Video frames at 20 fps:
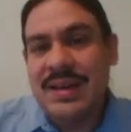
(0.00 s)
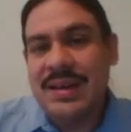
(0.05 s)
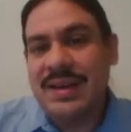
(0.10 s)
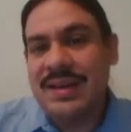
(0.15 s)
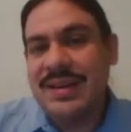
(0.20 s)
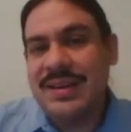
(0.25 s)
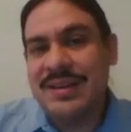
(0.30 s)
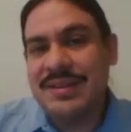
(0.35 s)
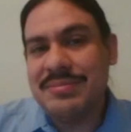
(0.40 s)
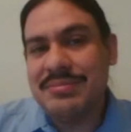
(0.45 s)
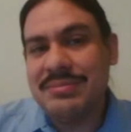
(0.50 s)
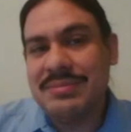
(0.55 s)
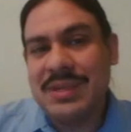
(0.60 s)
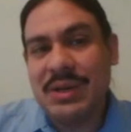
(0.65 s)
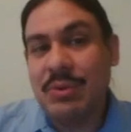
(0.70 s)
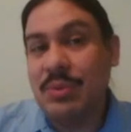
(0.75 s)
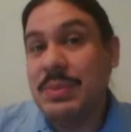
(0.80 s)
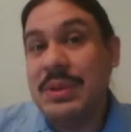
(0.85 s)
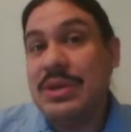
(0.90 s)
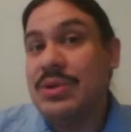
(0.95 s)
And it
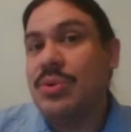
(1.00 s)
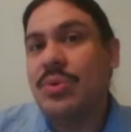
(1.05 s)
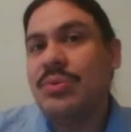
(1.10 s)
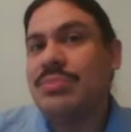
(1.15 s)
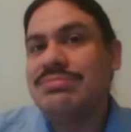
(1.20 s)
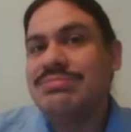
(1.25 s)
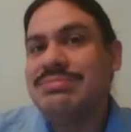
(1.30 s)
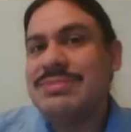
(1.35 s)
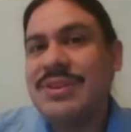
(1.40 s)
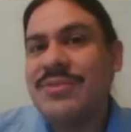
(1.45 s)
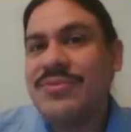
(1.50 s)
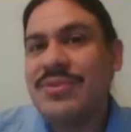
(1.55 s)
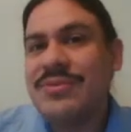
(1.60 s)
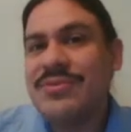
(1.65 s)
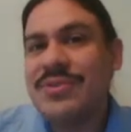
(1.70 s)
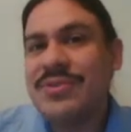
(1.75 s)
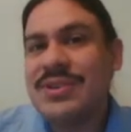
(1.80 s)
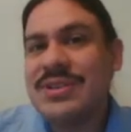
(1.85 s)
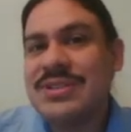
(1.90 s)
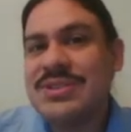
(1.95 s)
would be no different
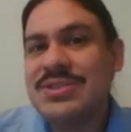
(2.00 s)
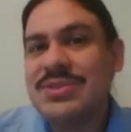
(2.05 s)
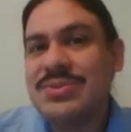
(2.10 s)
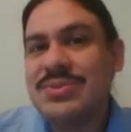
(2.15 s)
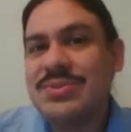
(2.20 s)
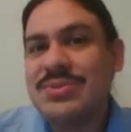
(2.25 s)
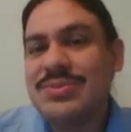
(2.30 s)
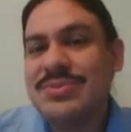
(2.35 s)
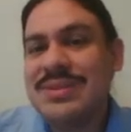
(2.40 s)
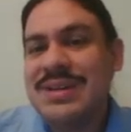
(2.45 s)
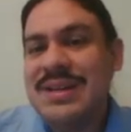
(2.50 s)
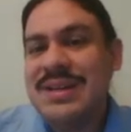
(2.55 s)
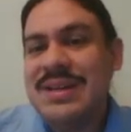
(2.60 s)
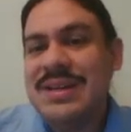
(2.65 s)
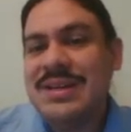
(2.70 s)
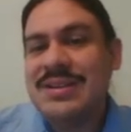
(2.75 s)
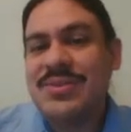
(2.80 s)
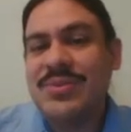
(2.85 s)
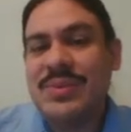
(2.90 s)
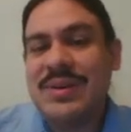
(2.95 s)
for us to,
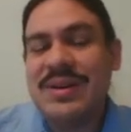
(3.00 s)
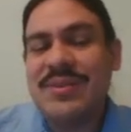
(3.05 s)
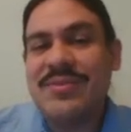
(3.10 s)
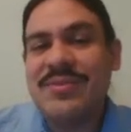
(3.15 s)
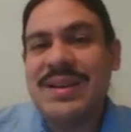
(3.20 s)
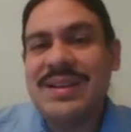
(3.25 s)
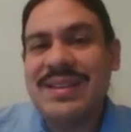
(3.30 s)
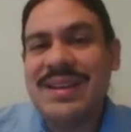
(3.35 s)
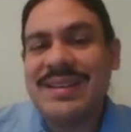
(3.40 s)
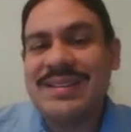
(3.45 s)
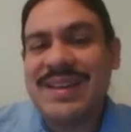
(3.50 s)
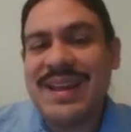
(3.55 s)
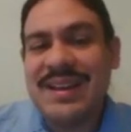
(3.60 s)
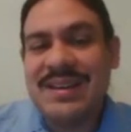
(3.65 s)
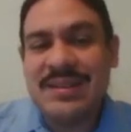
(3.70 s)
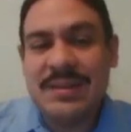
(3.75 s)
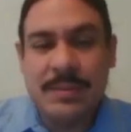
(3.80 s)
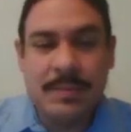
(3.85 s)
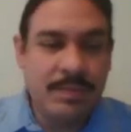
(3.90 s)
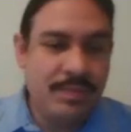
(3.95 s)
to read and write like
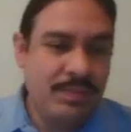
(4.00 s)
that.